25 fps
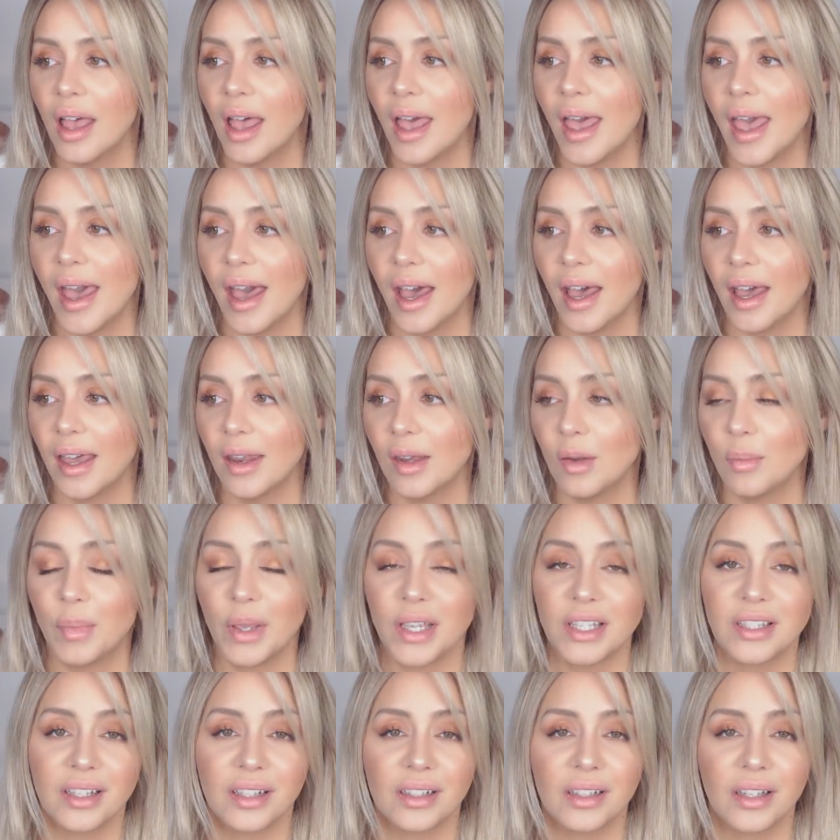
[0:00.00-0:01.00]
and
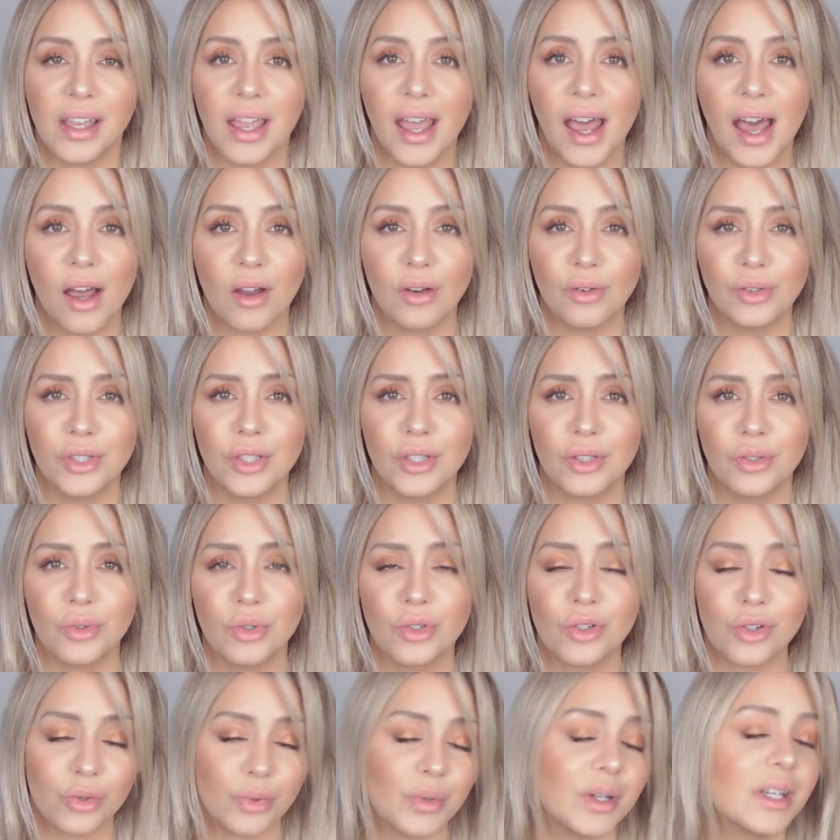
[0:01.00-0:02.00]
basically how to
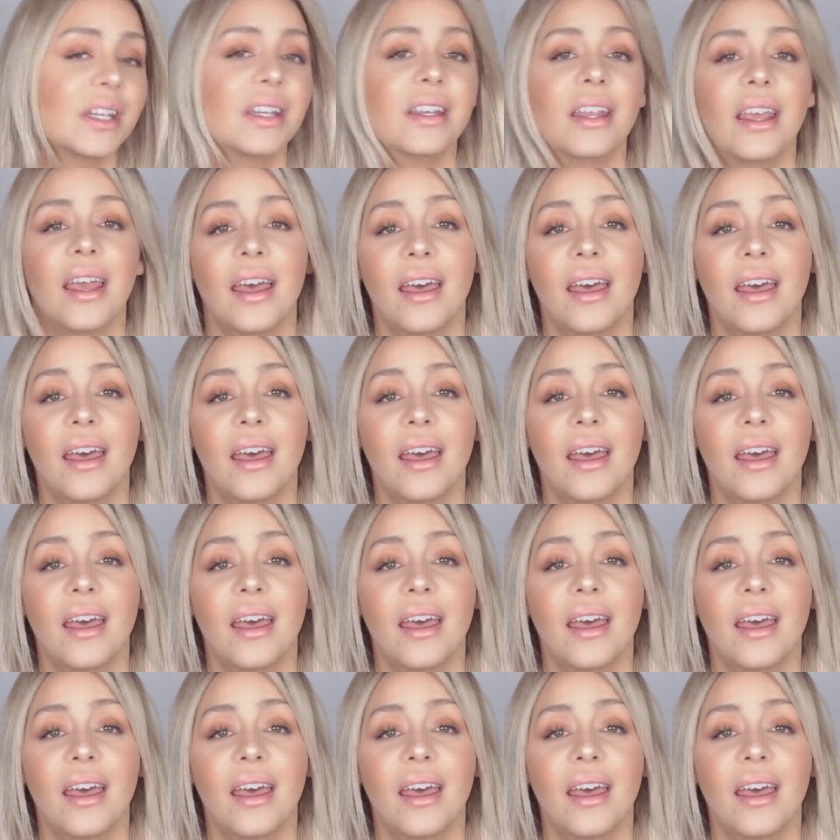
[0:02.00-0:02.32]
treat